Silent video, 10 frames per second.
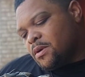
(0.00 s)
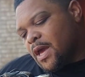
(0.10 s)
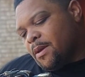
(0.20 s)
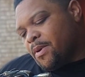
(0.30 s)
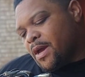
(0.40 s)

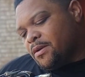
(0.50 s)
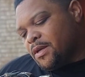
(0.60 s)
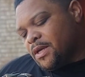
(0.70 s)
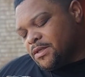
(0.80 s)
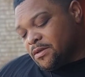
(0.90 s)
8 pound
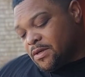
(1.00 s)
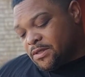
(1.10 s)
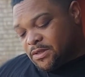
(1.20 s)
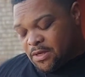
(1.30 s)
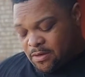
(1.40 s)
you get
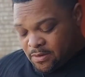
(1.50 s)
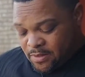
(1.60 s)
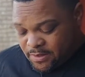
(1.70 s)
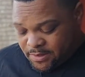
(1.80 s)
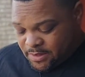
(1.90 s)
200
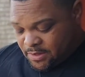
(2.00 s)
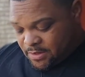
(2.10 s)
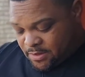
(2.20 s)
yards.